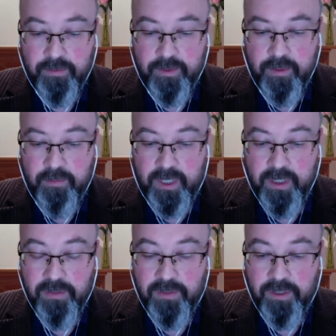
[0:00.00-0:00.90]
because
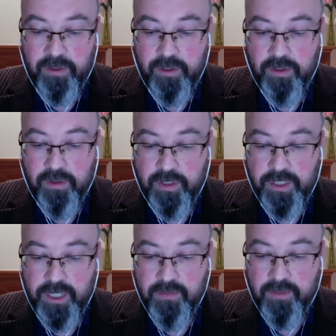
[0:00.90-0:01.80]
of due to their
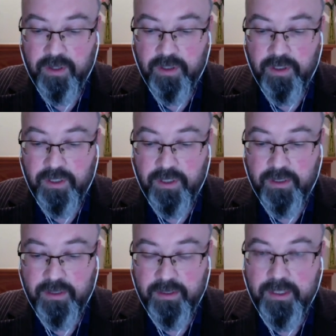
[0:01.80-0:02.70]
state of consciousness.
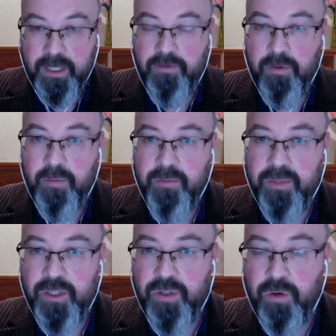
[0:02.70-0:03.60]
If you remember the
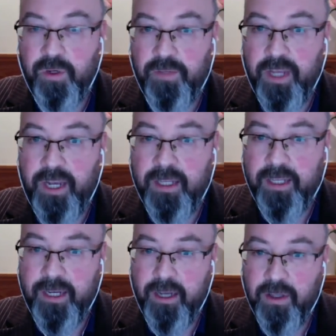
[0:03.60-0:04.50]
story of Nine and the
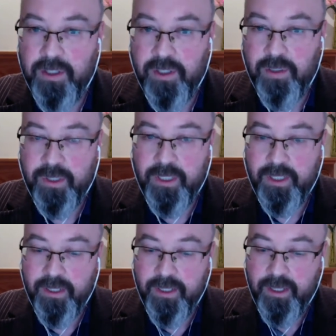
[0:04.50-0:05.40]
Nine Hostages, when he,
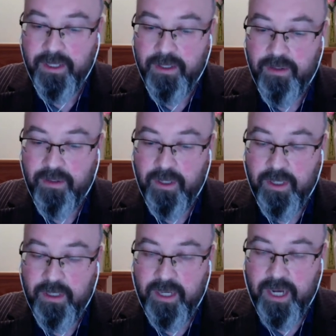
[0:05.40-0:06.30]
in
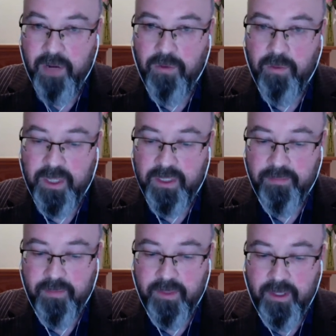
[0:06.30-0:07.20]
the hero myth,
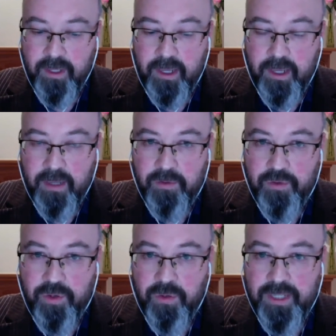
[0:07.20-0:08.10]

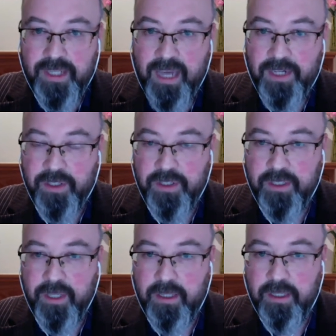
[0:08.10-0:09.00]
through his
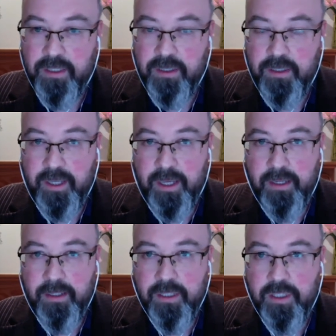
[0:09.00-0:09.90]
actions,
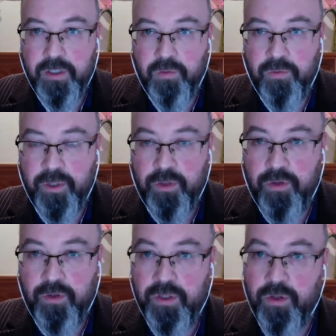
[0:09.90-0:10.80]
the
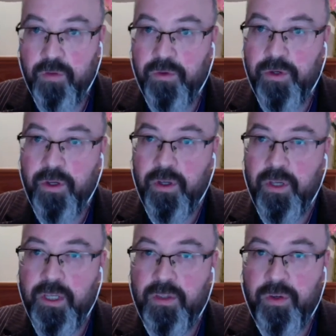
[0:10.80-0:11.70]
Drew discovered
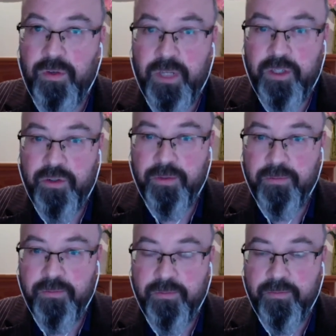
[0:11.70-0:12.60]
his true nature.
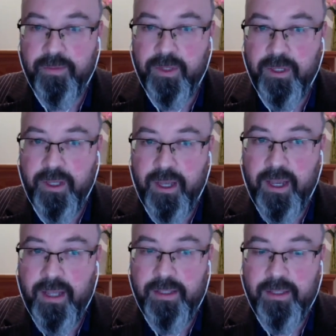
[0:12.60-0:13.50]

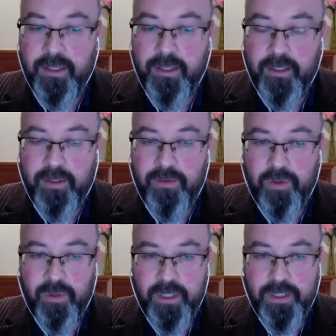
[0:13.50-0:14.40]
And through
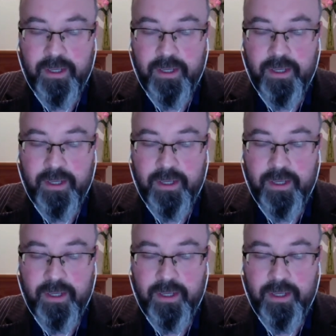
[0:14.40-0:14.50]
his